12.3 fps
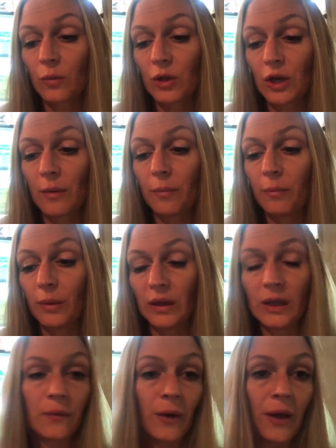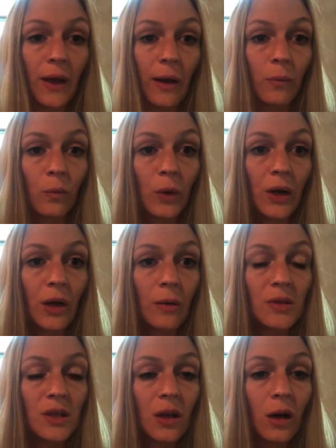which I believe I am when it
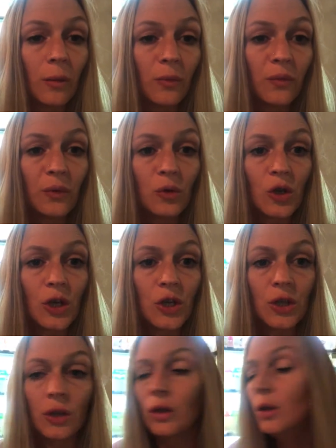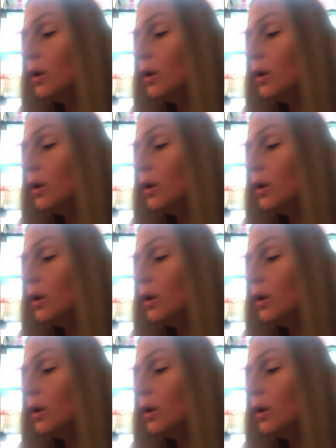comes to carbon filtration.